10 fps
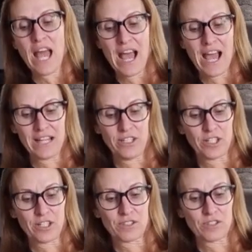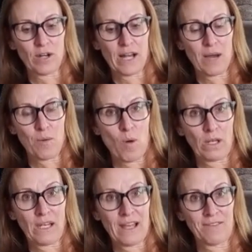and you can sort out
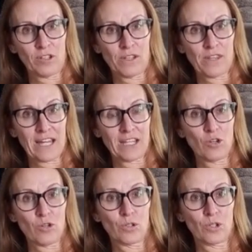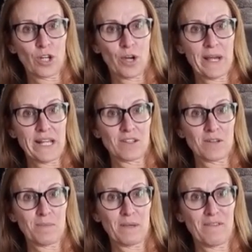what level that you're going
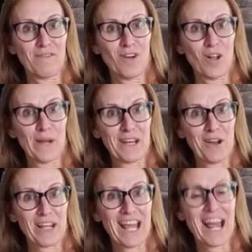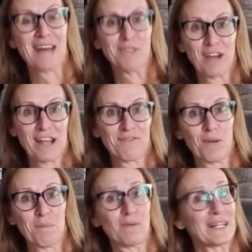to be following. Okay, I'm Lorraine
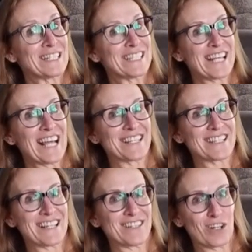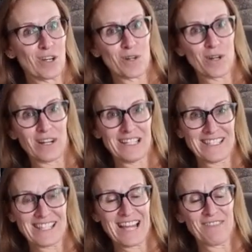from
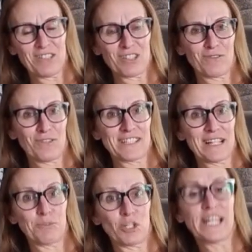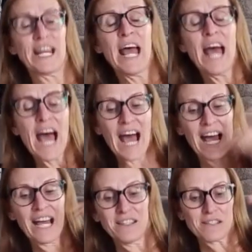pregnancyexercise.co.nz if it's your first time joining.
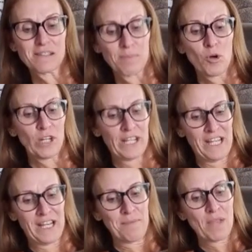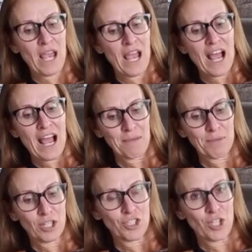And this morning, I'm
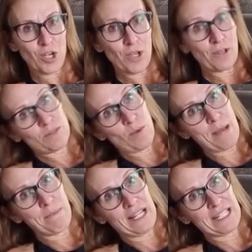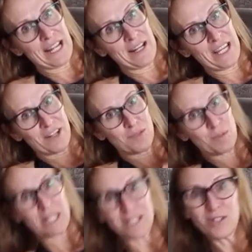going to show you, this is why I'm lying down here, because we
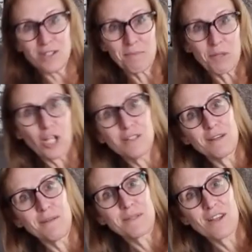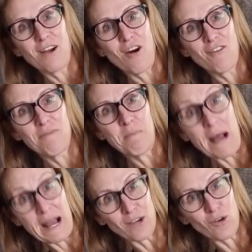need to do some close-ups of
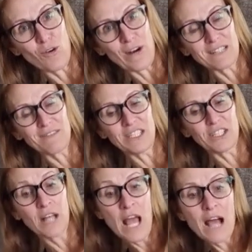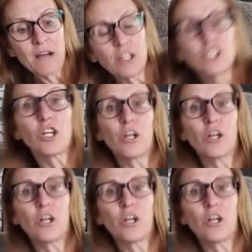my core activation. I'm going to show